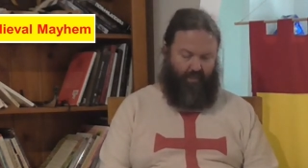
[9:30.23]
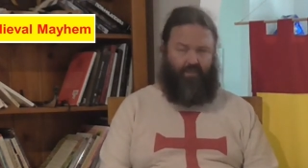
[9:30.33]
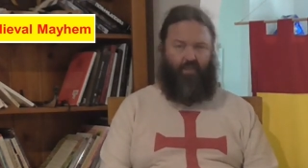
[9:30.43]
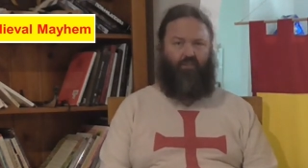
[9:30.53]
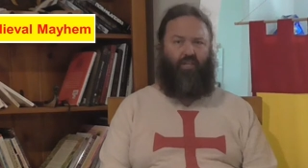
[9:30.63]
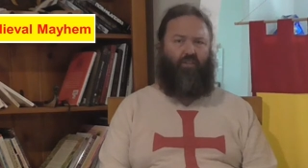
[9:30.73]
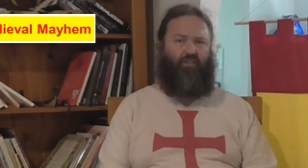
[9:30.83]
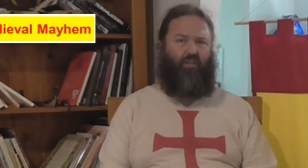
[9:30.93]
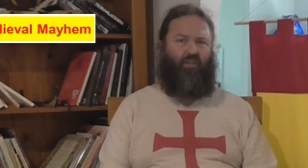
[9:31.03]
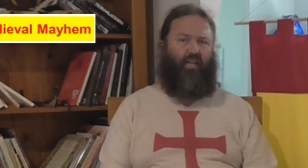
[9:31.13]
Seljuk
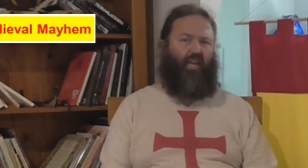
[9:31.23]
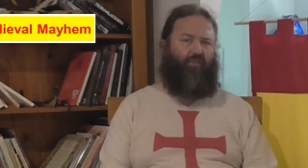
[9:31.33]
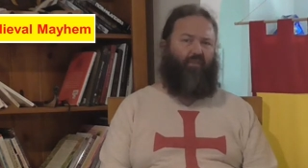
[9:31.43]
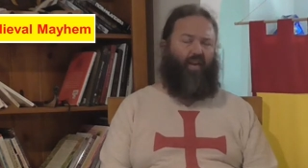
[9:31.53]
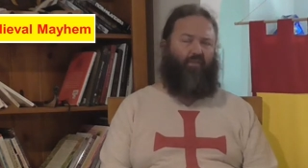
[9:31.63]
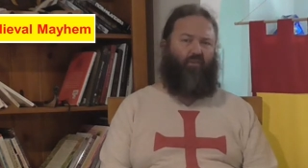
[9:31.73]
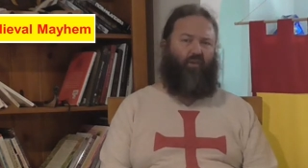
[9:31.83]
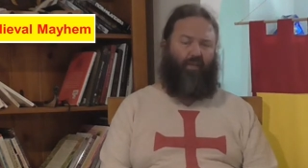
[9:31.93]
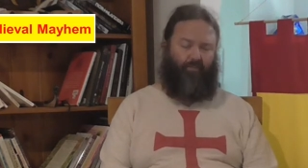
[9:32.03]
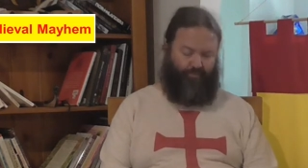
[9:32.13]
Turk
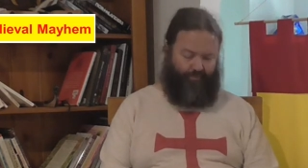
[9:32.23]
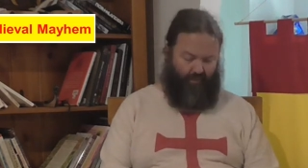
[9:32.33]
cavalry.